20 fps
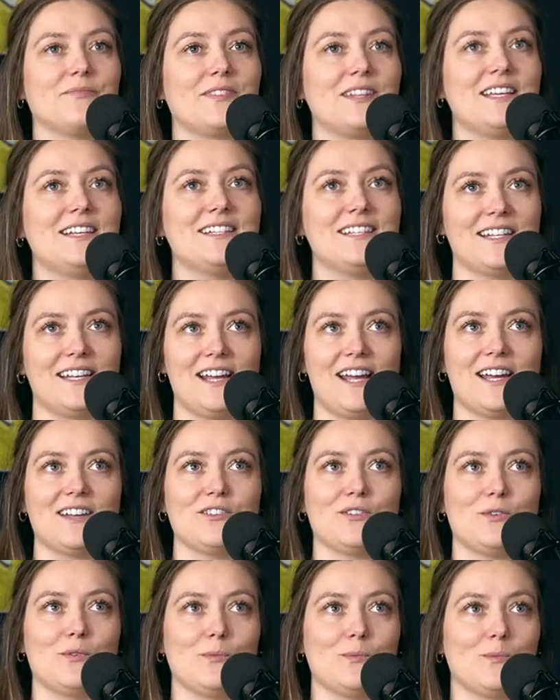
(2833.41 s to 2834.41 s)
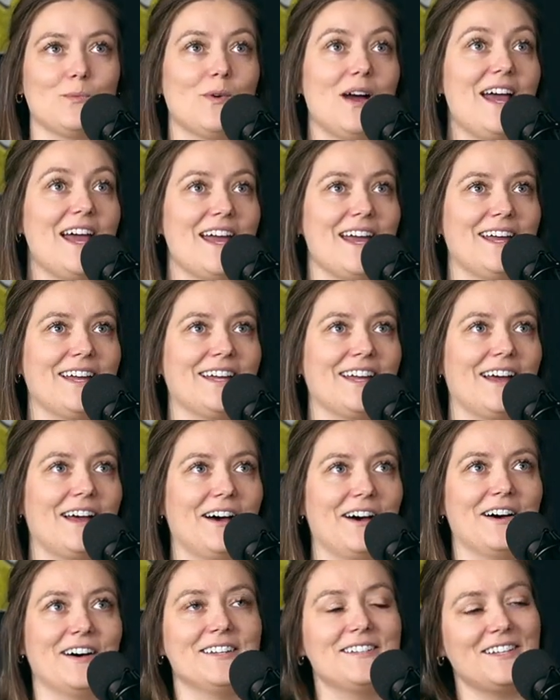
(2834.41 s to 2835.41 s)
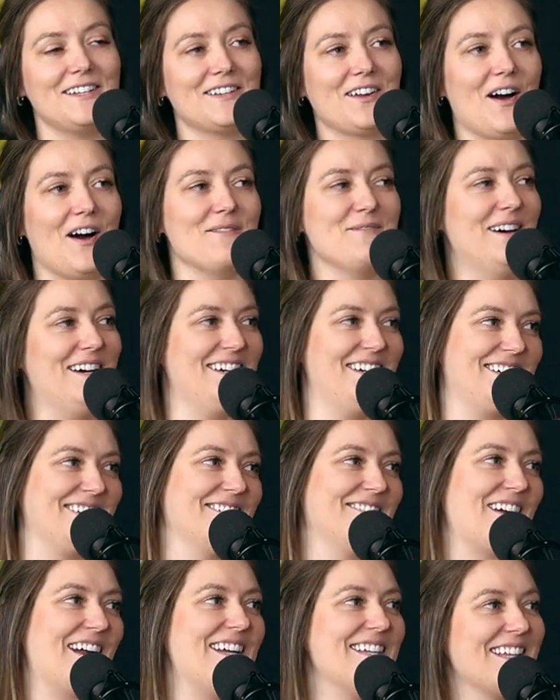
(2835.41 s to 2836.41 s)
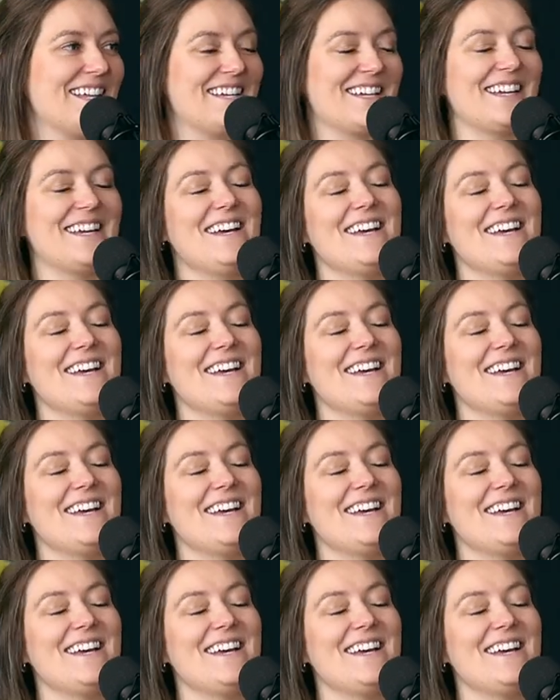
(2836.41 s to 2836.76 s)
easy to handle way, a sitcom, right? Like